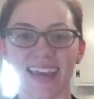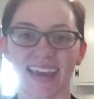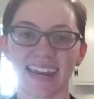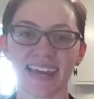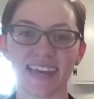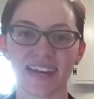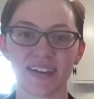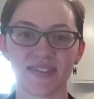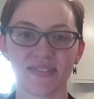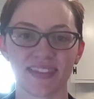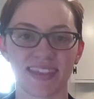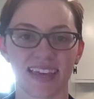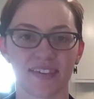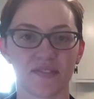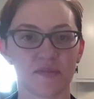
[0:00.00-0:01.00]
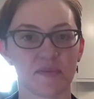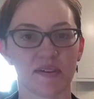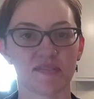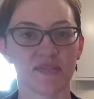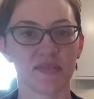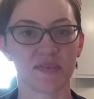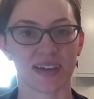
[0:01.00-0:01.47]
Katie here with Life
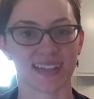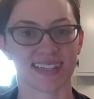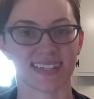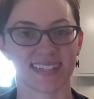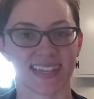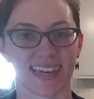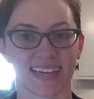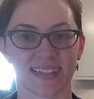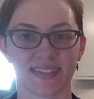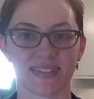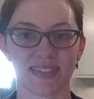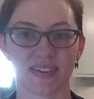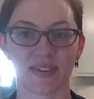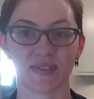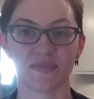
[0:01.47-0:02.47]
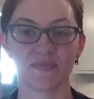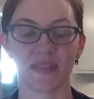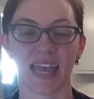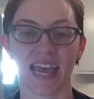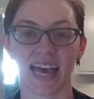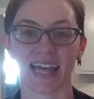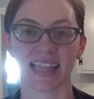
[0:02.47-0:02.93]
Above the Wellness Line. So
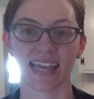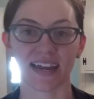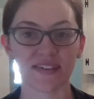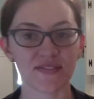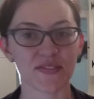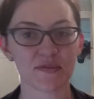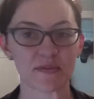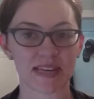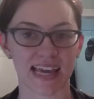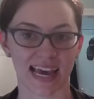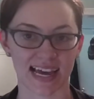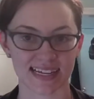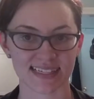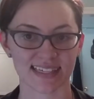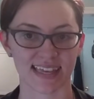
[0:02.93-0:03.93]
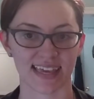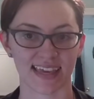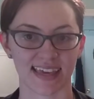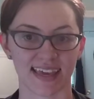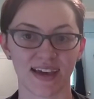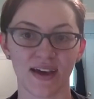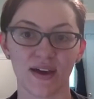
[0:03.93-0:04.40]
a lot of you have been
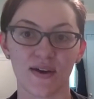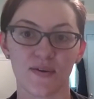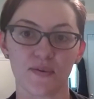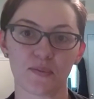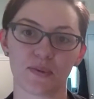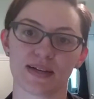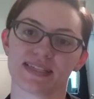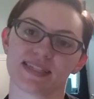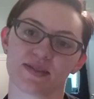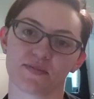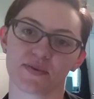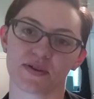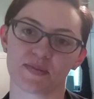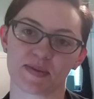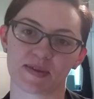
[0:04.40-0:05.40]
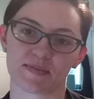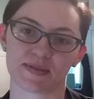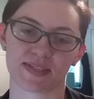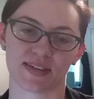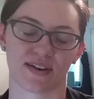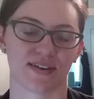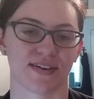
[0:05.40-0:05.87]
asking, what's the premium
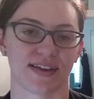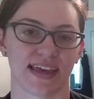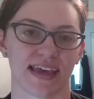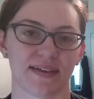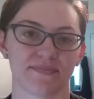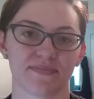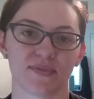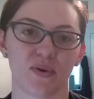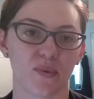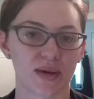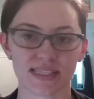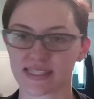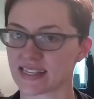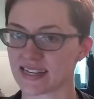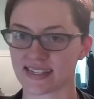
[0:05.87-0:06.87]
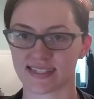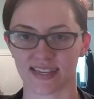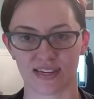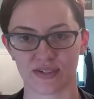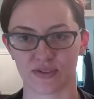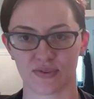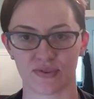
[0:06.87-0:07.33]
starter kit? What's an
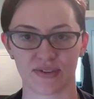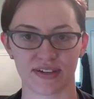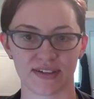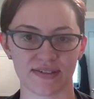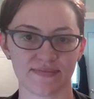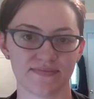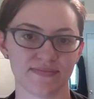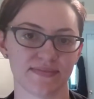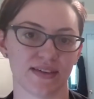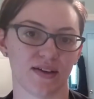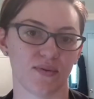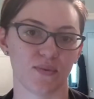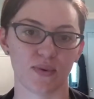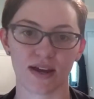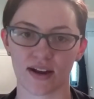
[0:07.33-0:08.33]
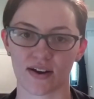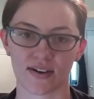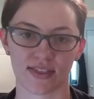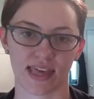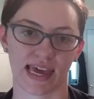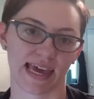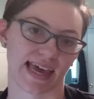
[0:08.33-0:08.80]
essential oil? What
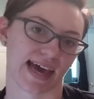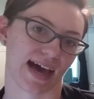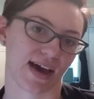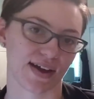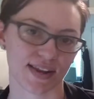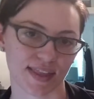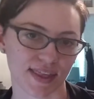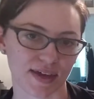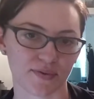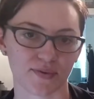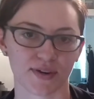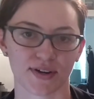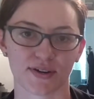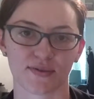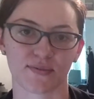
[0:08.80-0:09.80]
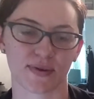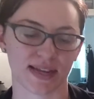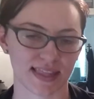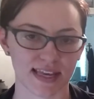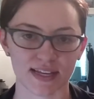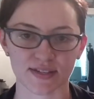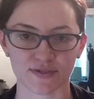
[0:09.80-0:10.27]
are they? How do they work? What
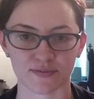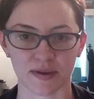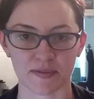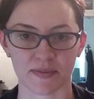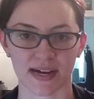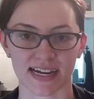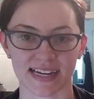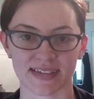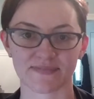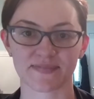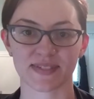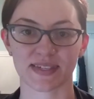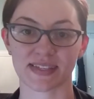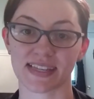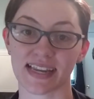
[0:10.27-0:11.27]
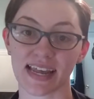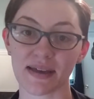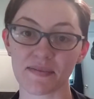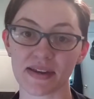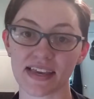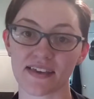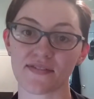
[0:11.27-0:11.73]
do they do in my body? So today
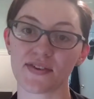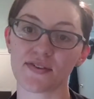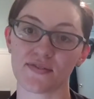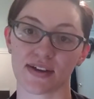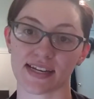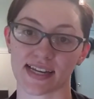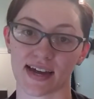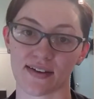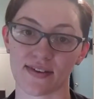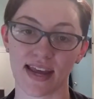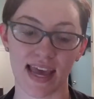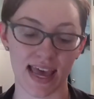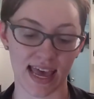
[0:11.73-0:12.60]
I'm going to give you a rundown,